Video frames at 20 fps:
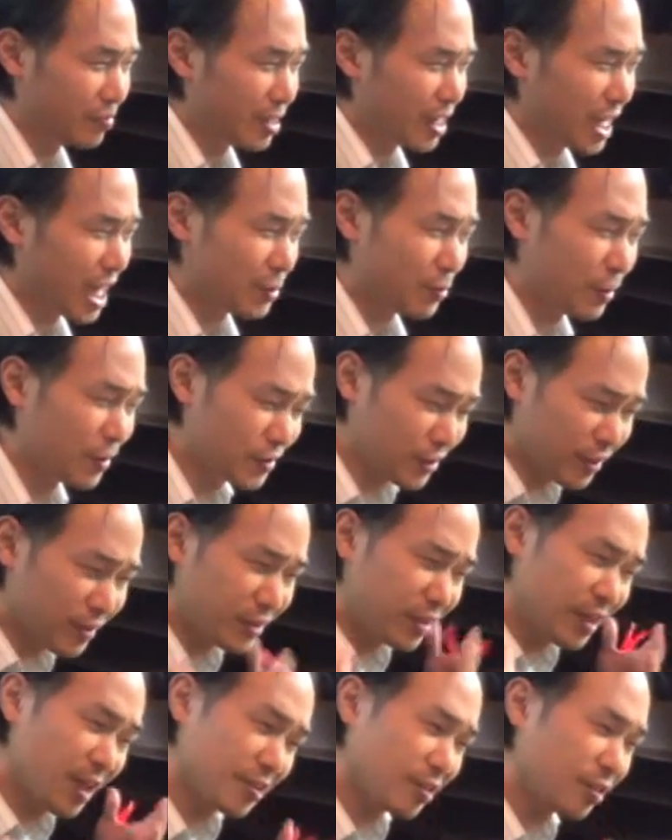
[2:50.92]
as part of
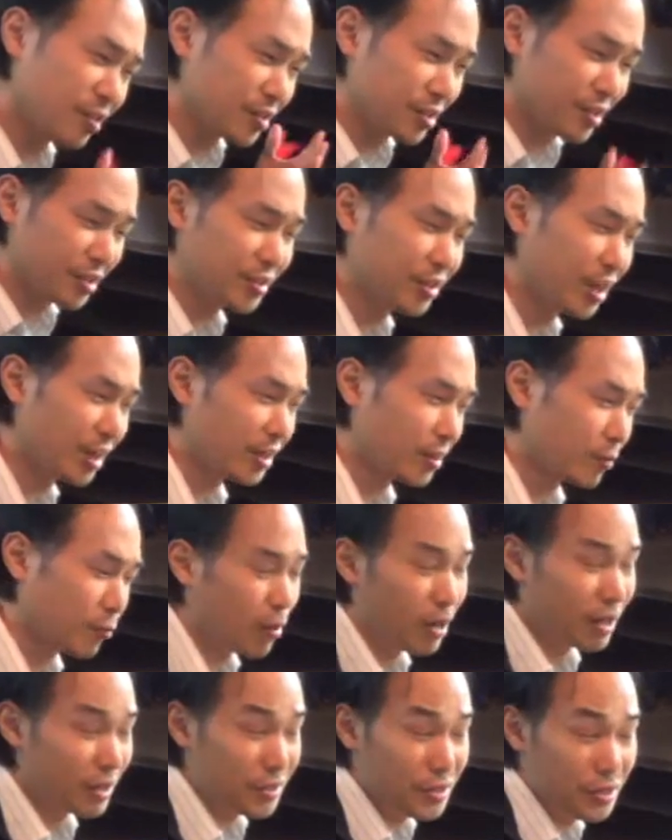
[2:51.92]
something that our society
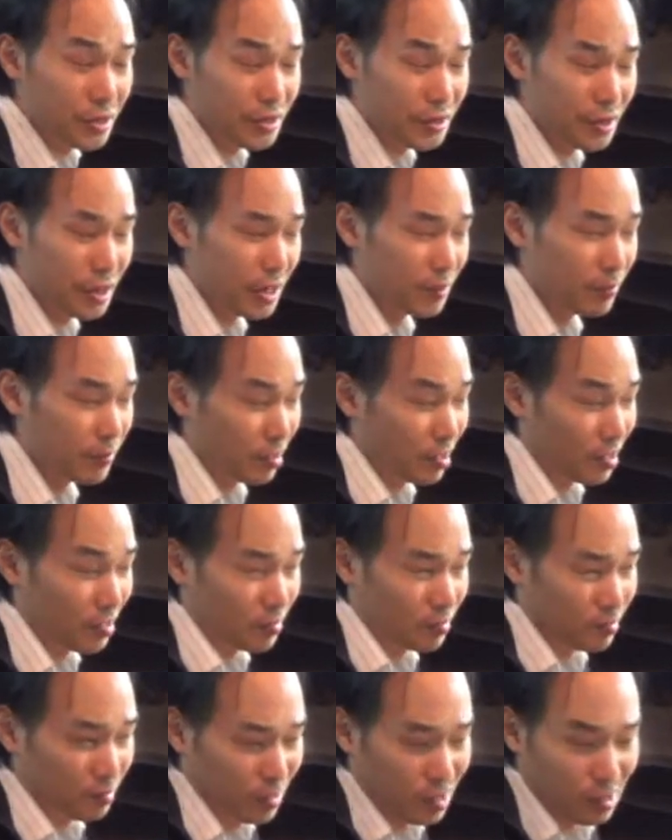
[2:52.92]
wants,
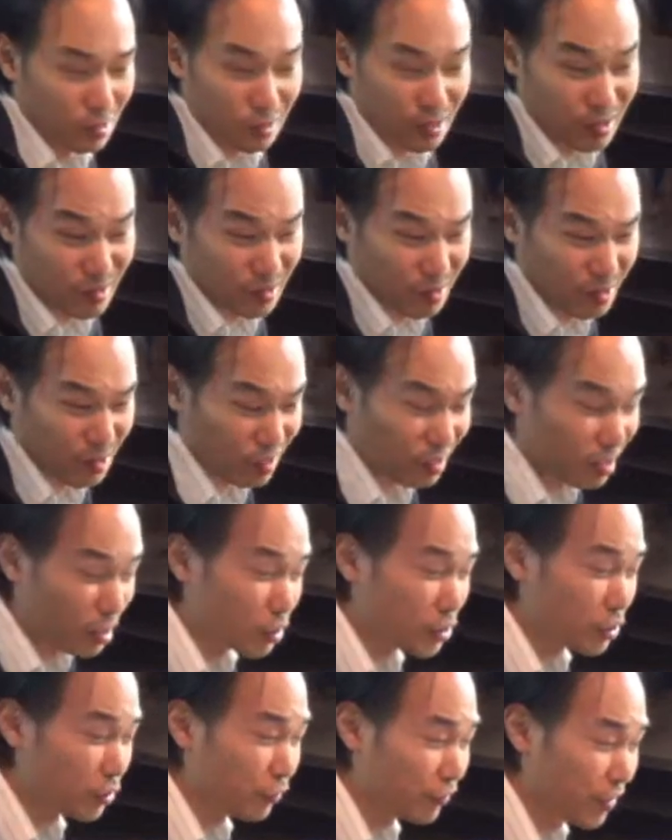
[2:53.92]
our
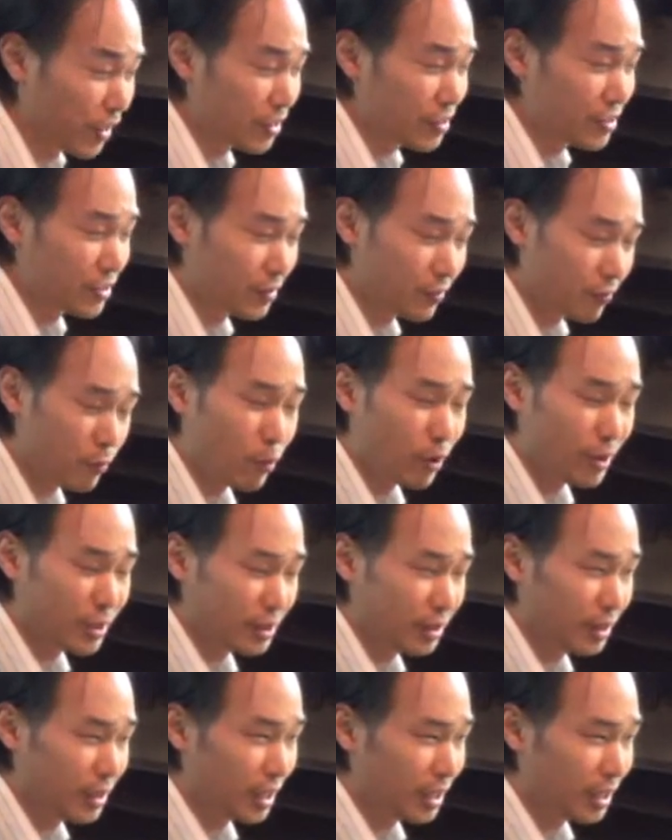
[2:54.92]
cultural fantasy of what